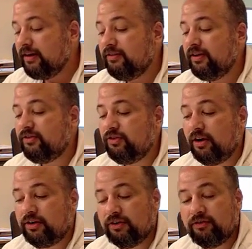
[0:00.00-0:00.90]

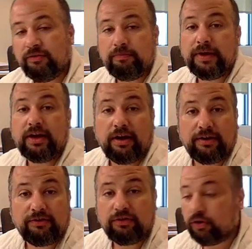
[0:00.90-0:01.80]
Disjunctive because